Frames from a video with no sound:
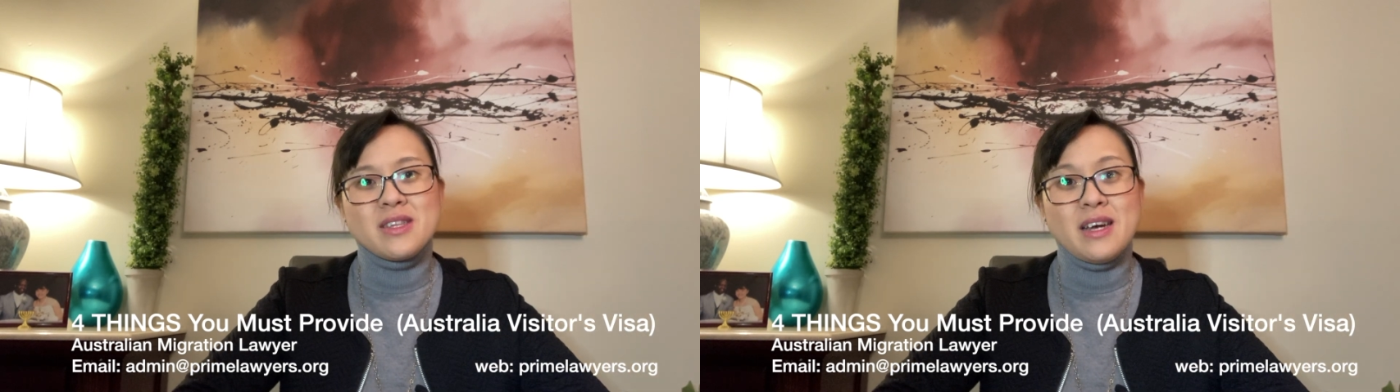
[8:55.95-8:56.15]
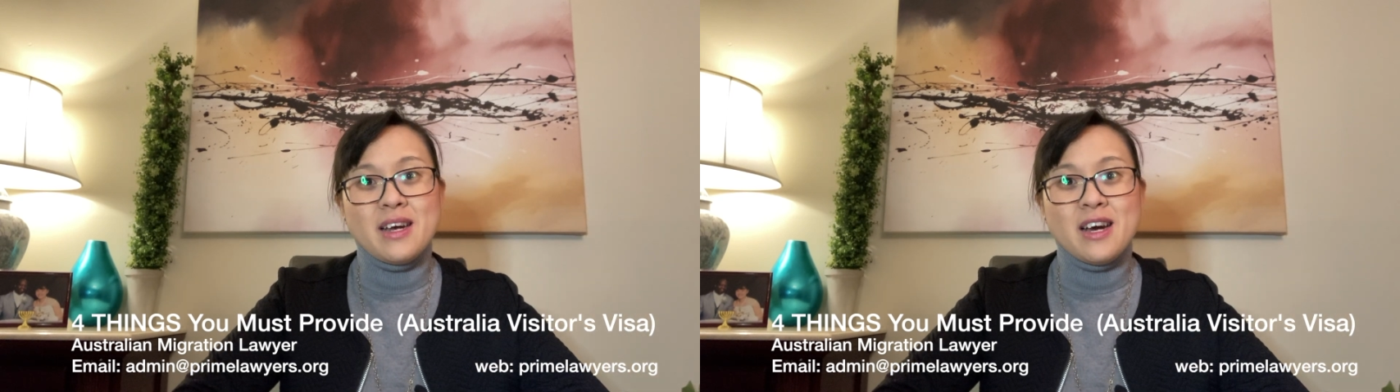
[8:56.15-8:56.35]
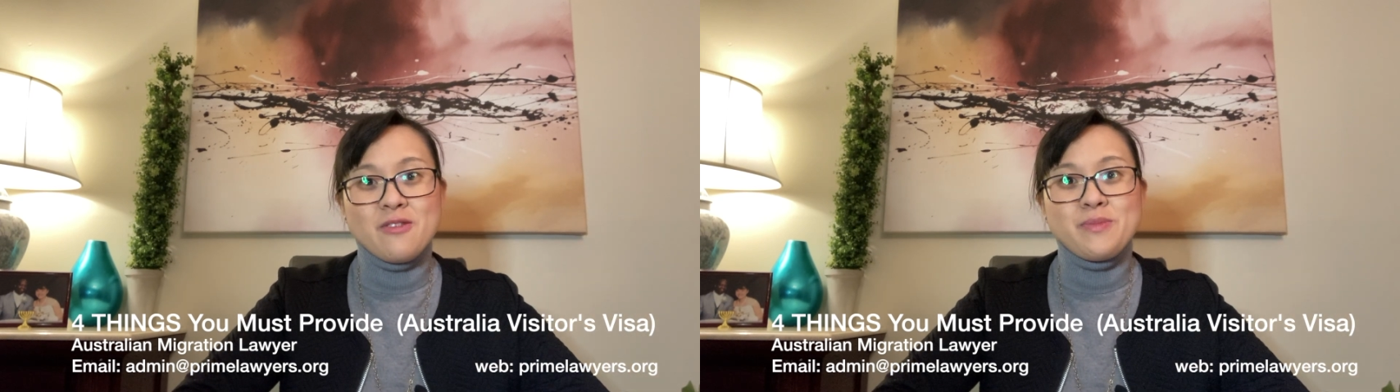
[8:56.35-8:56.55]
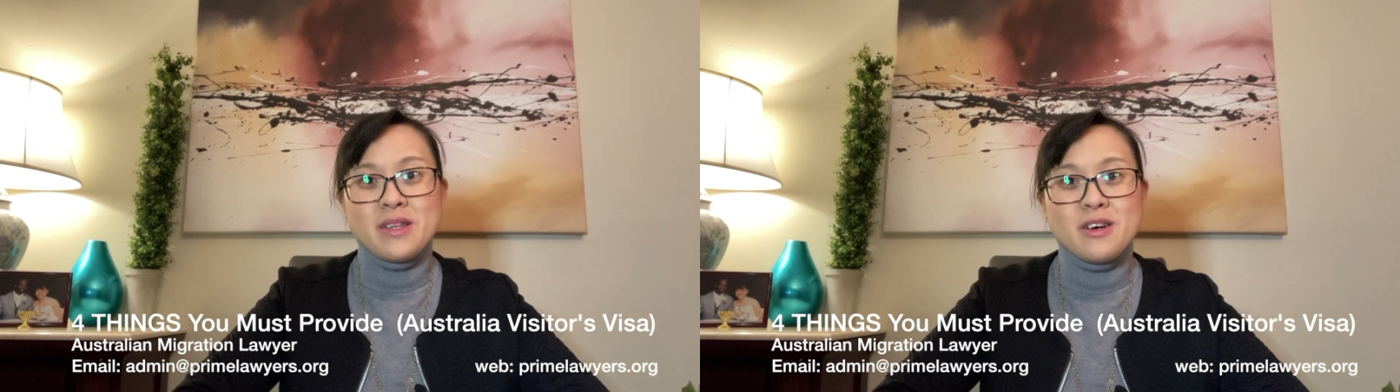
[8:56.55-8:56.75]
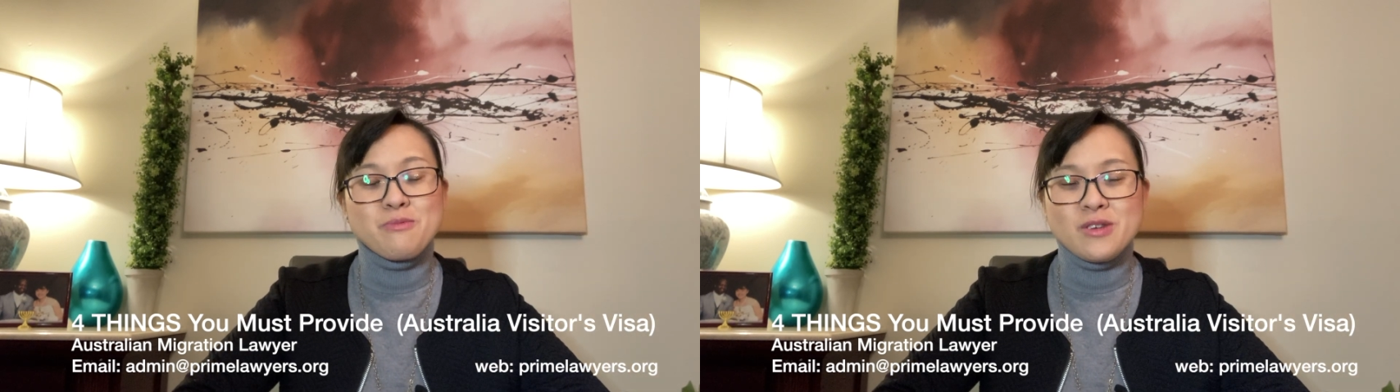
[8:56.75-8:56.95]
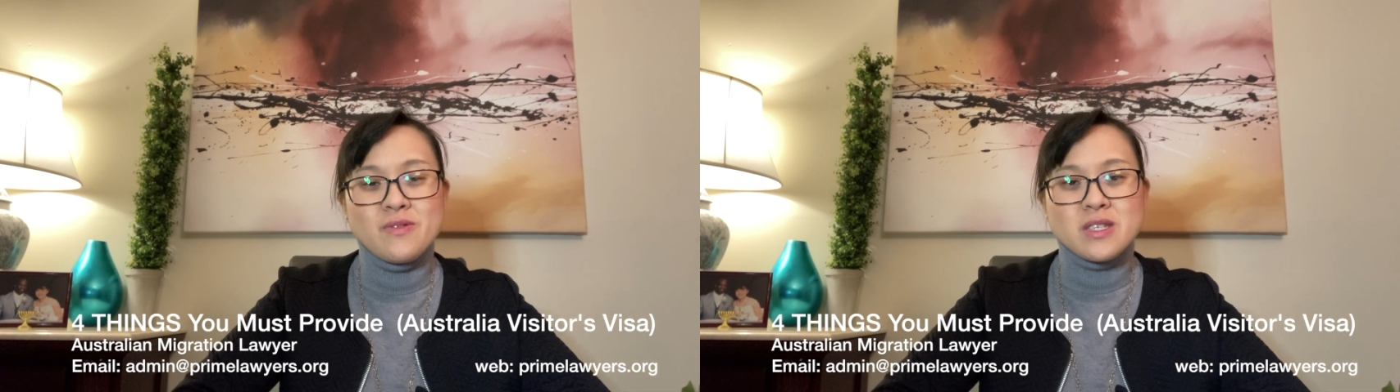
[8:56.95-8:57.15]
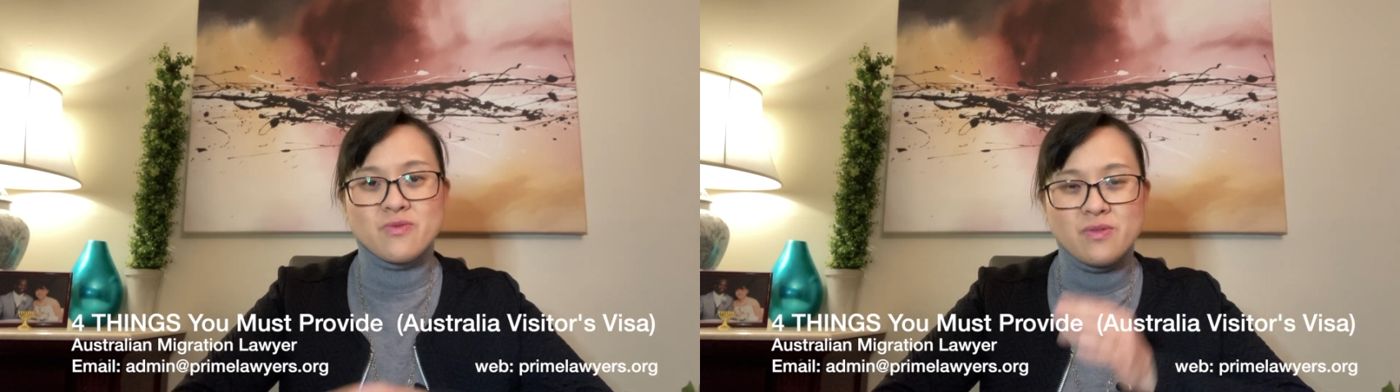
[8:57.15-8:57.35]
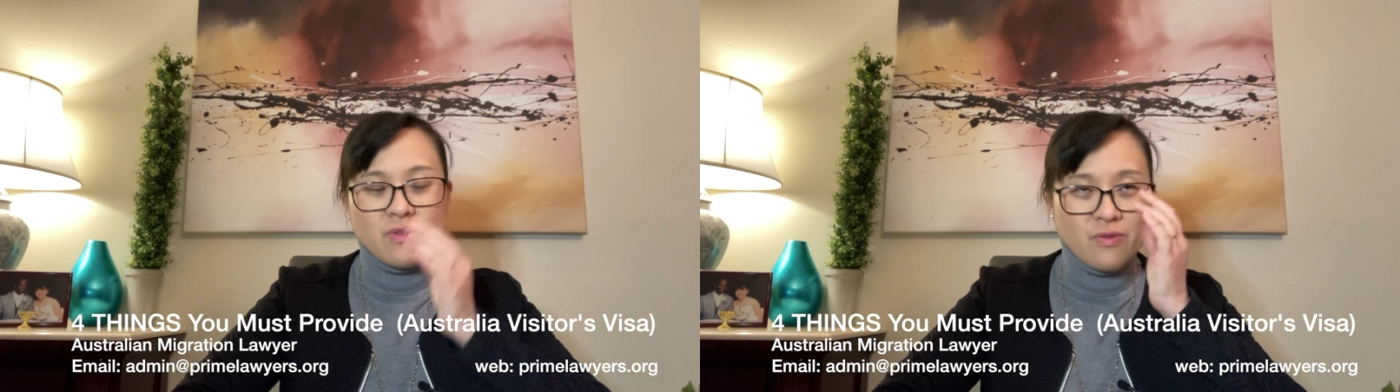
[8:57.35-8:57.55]
there have been a previous
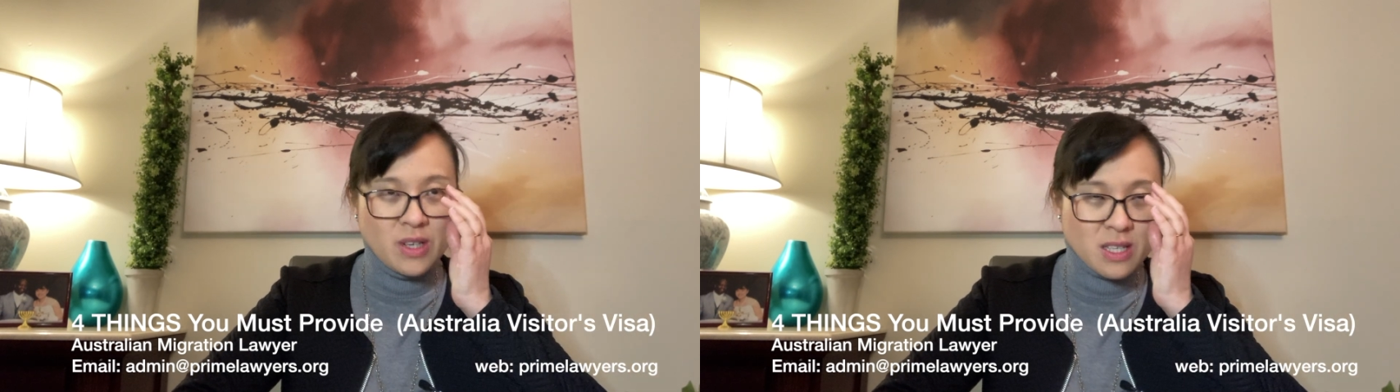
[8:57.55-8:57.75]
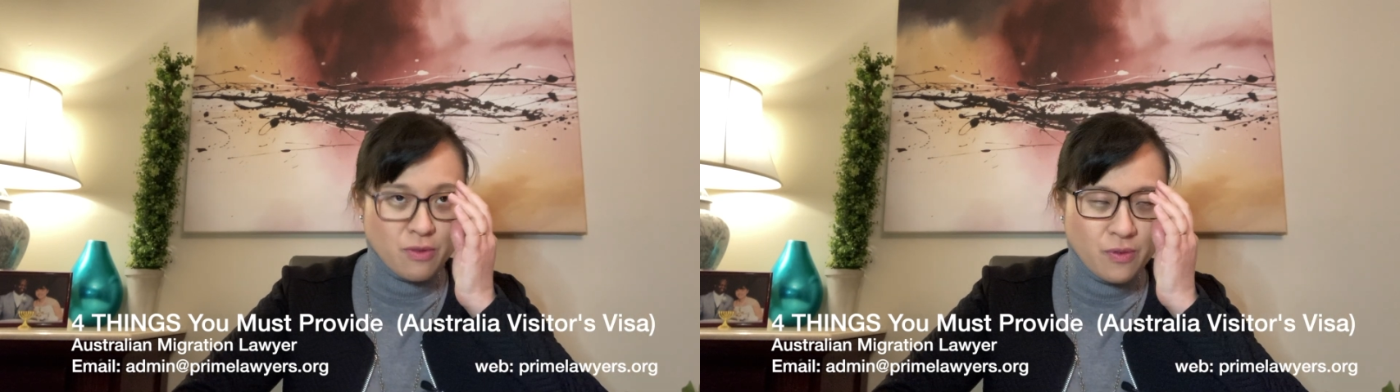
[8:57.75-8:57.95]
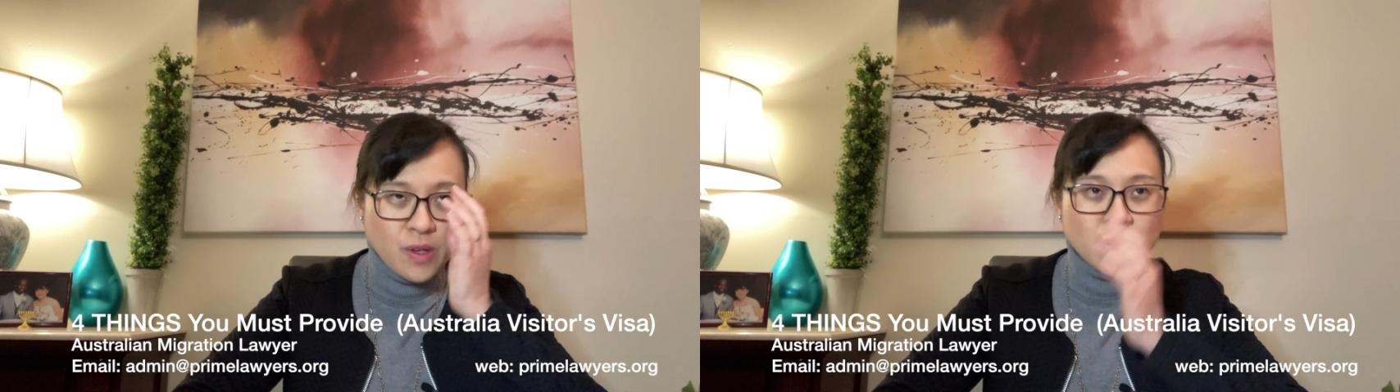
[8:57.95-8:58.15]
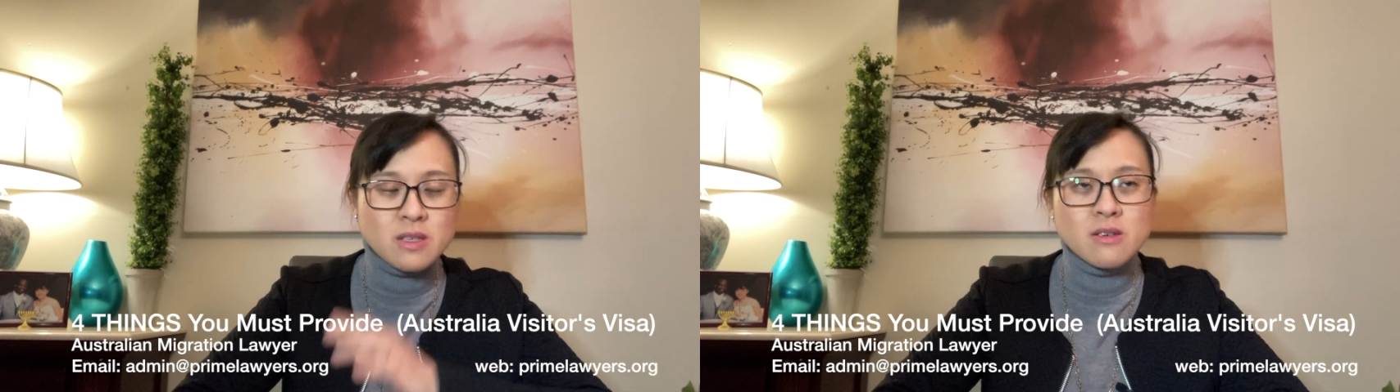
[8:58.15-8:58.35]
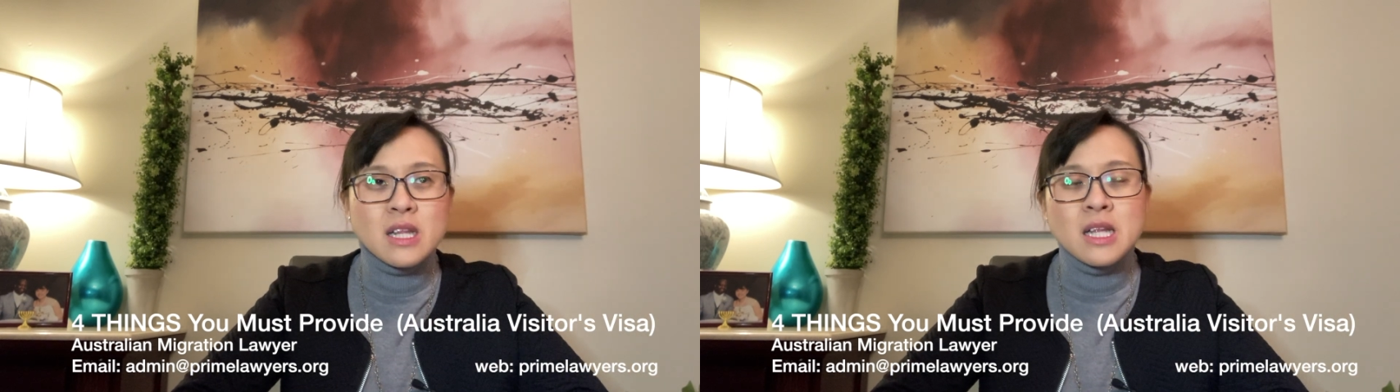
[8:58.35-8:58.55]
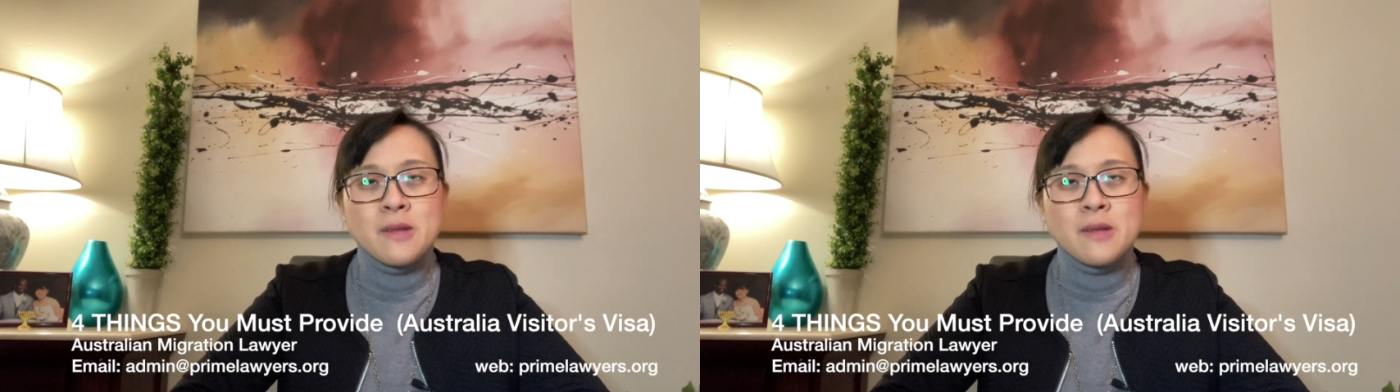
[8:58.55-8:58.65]
visa refusal.